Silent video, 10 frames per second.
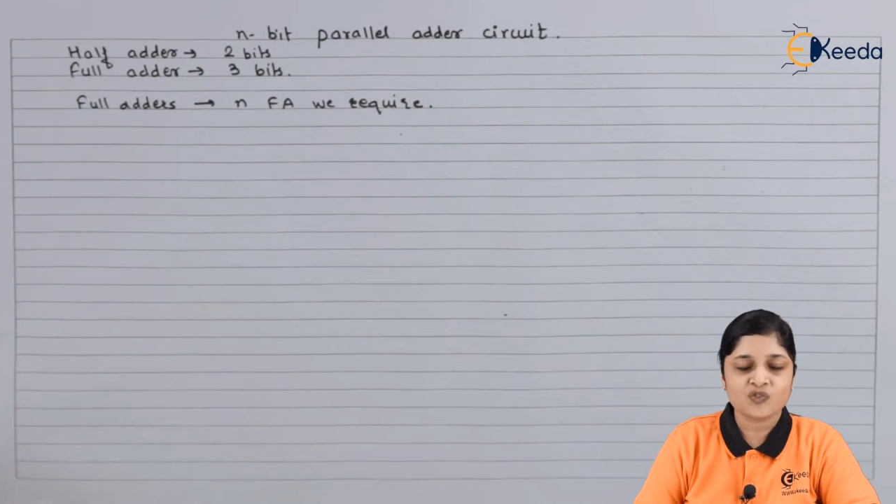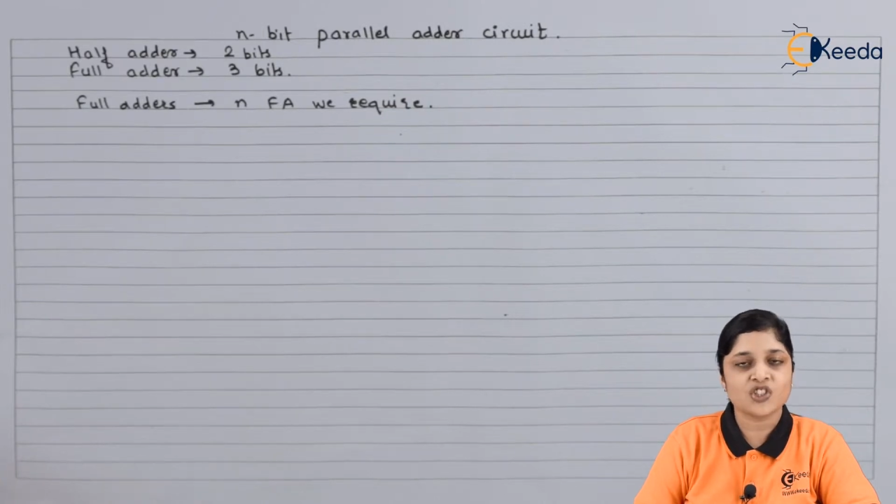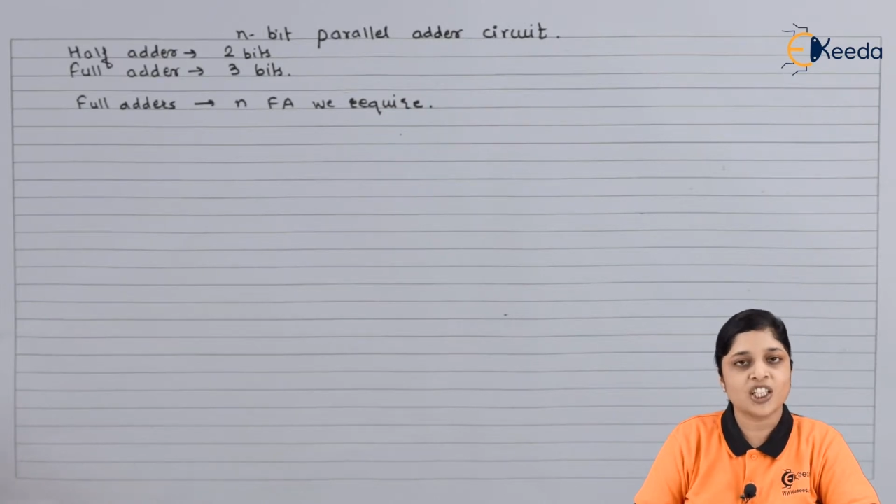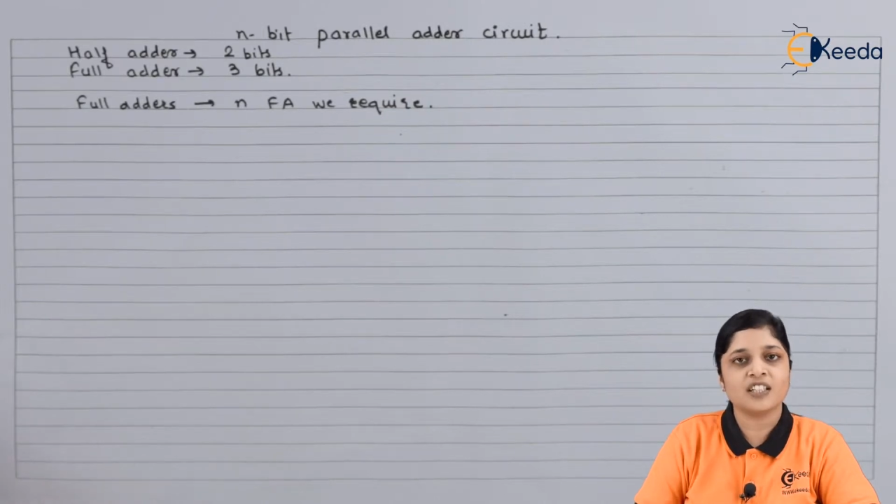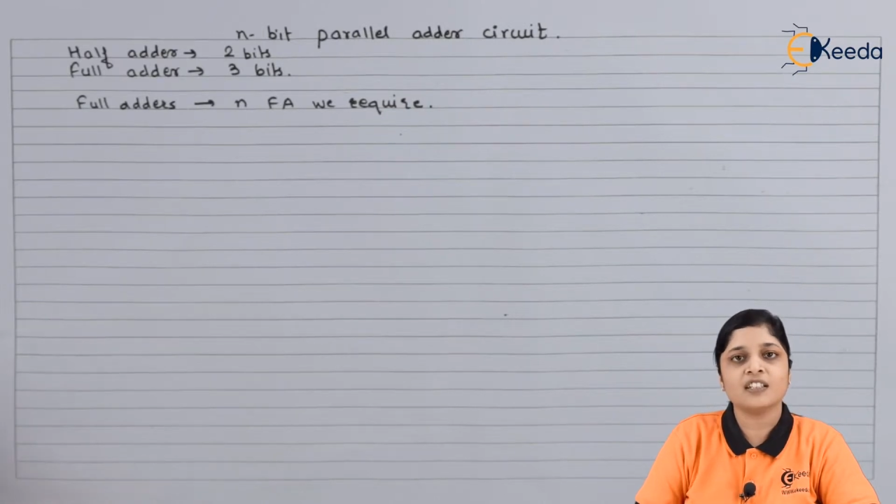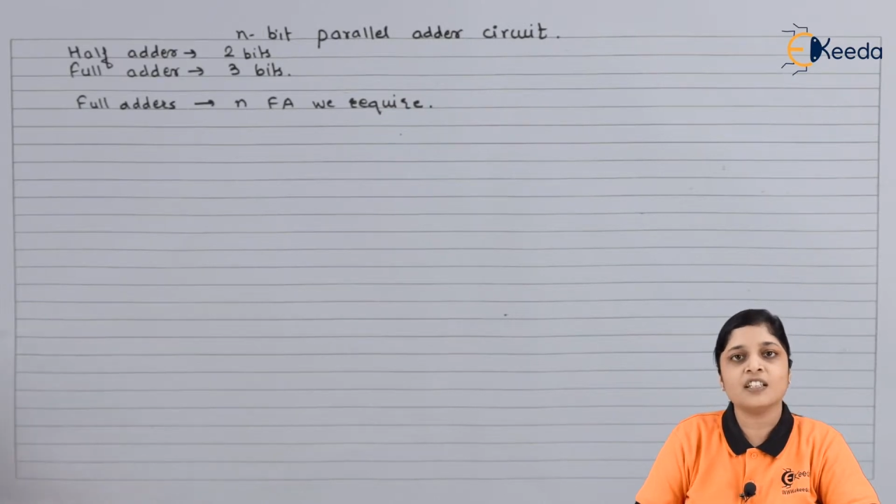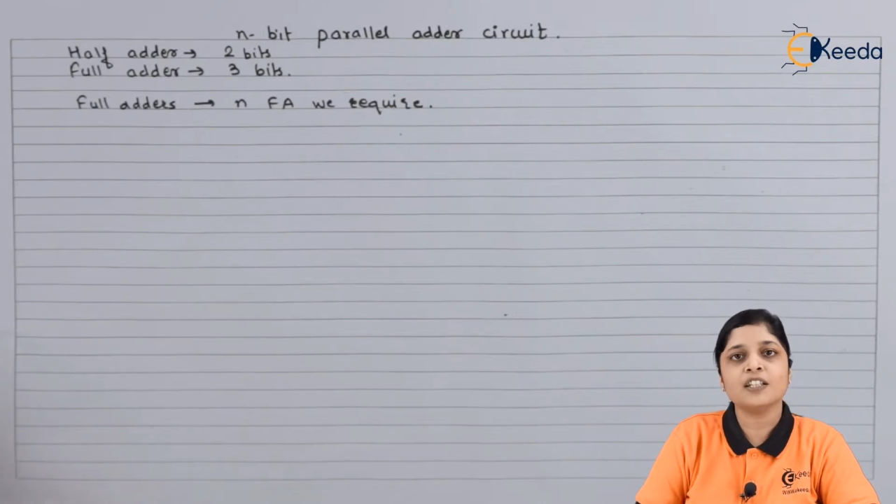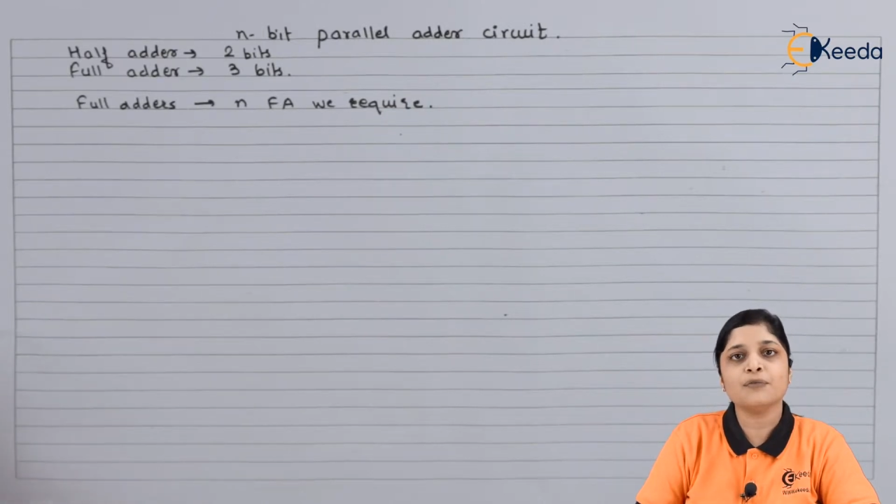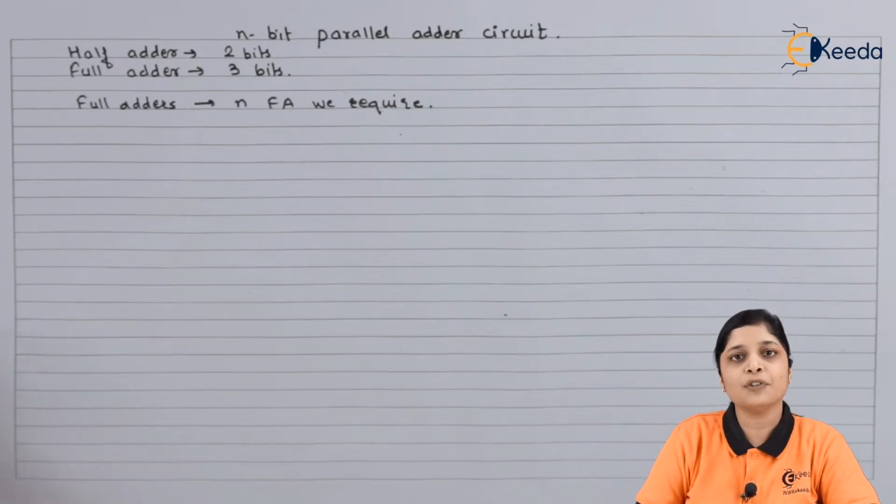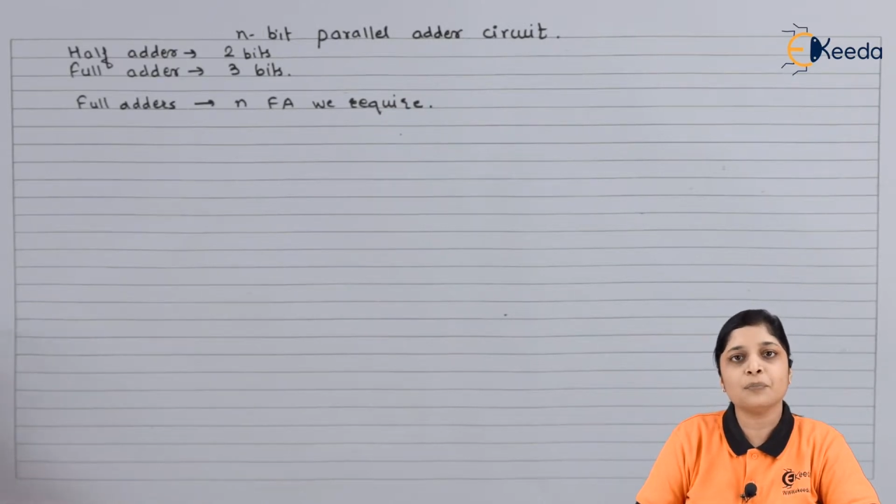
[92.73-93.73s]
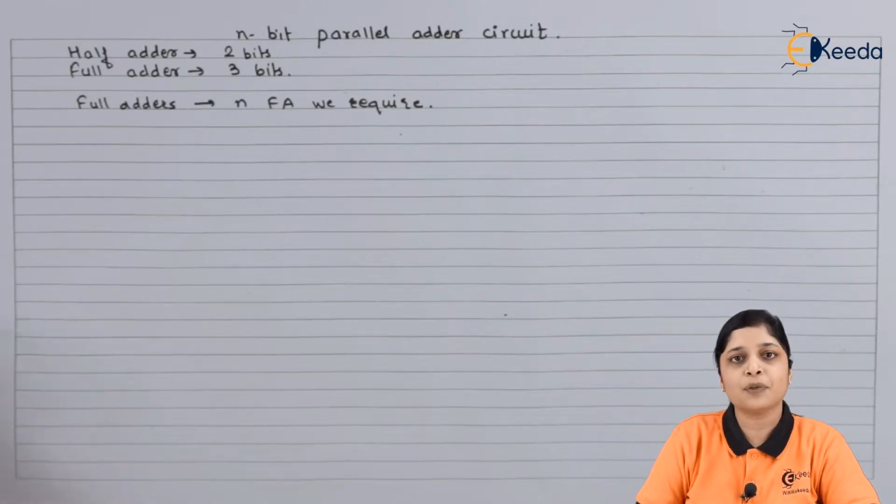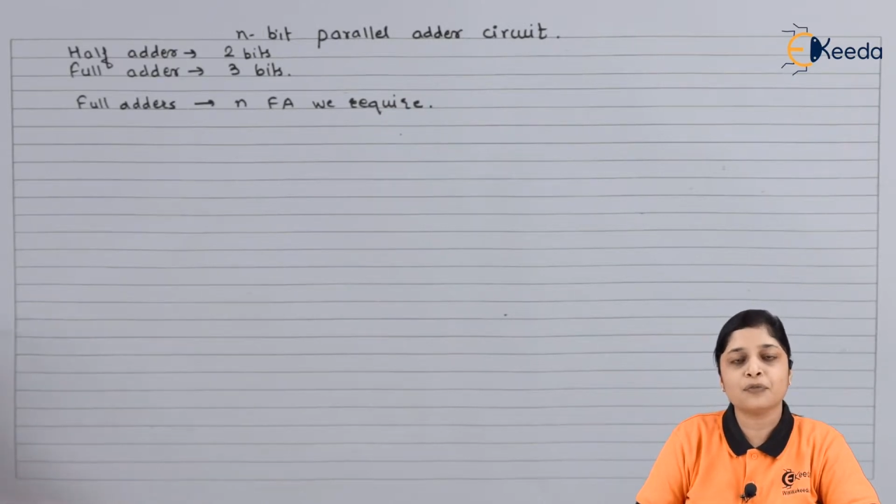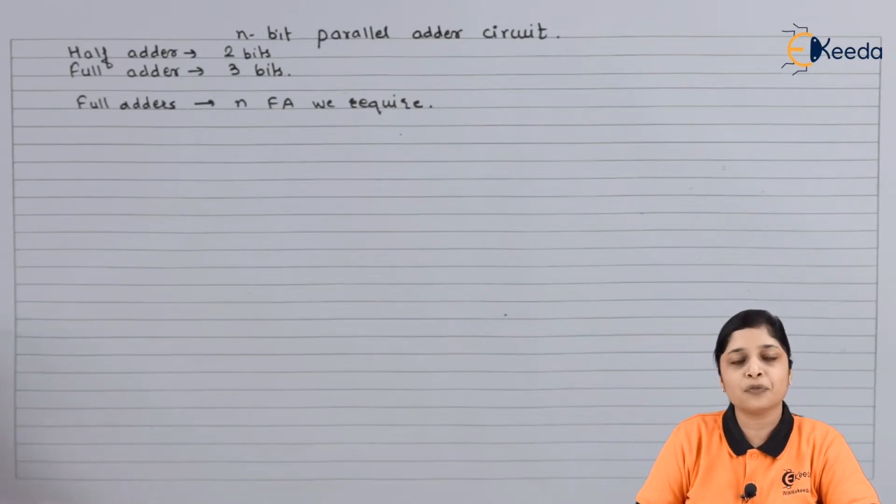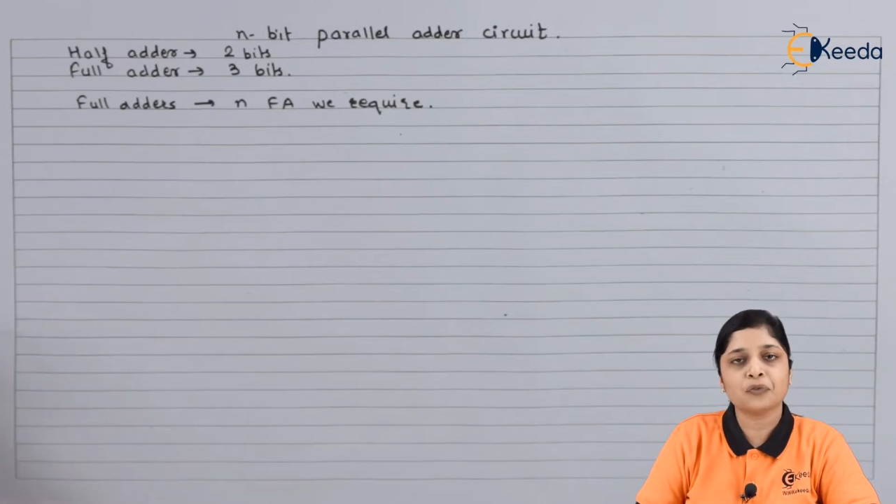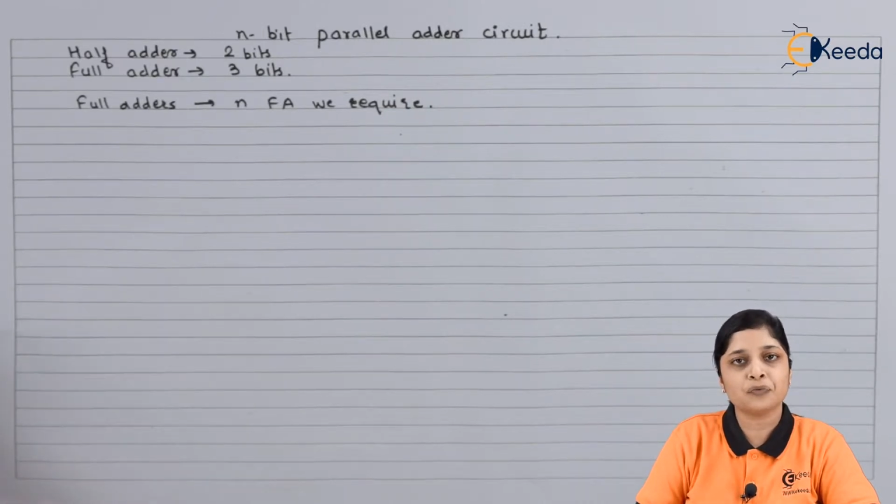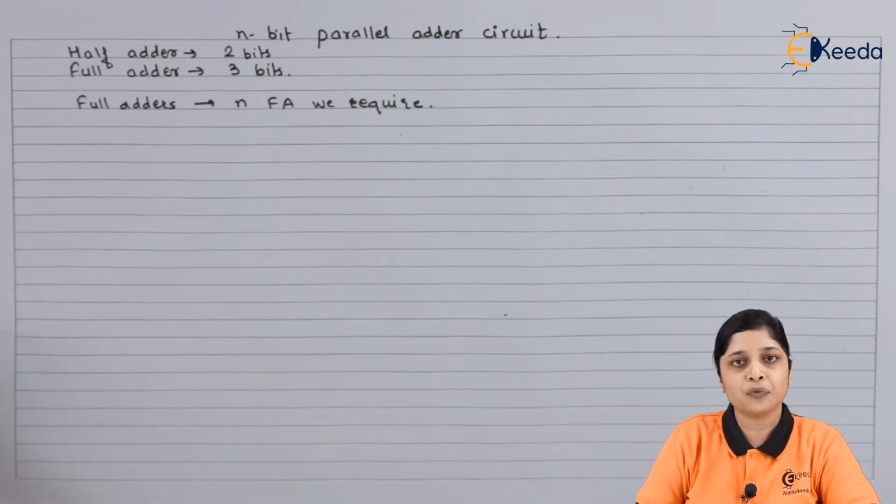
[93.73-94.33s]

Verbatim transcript: Generally we perform